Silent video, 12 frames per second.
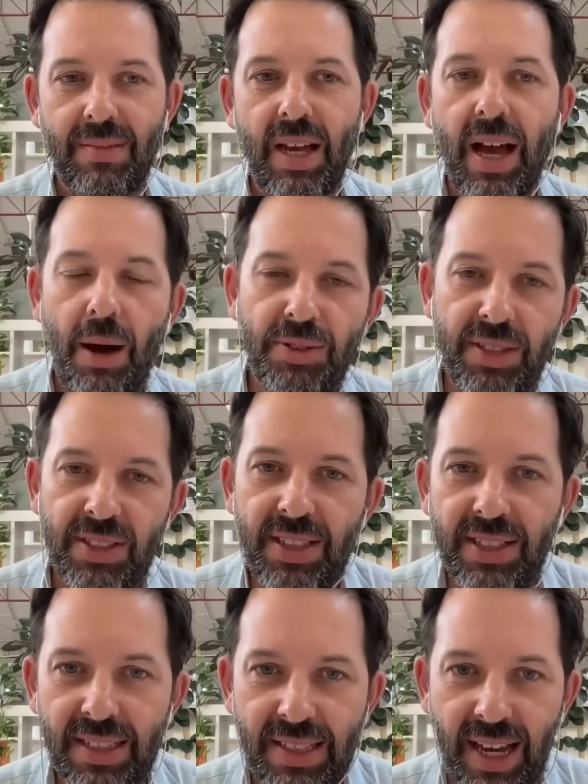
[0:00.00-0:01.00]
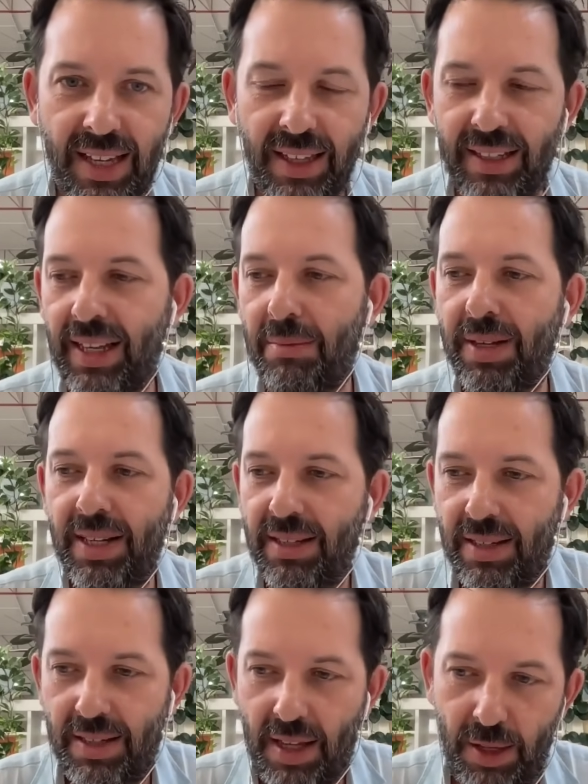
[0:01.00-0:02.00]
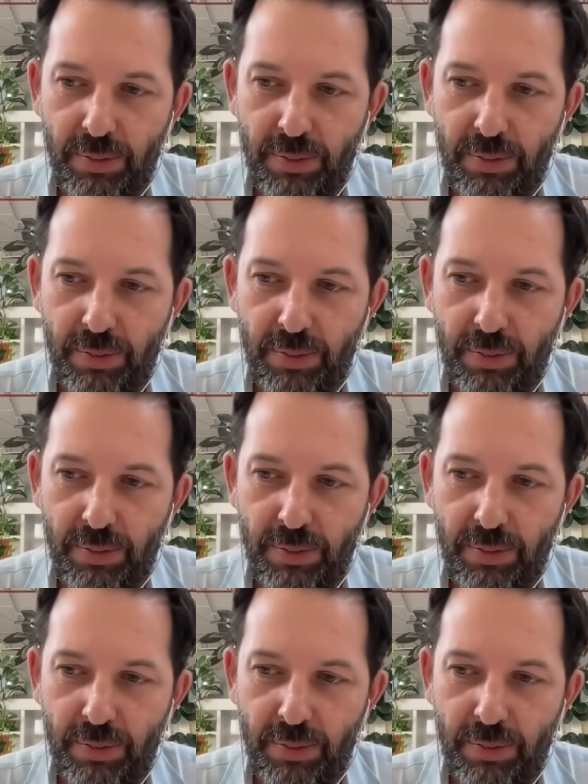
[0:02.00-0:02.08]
I was just going to say that, I mean, the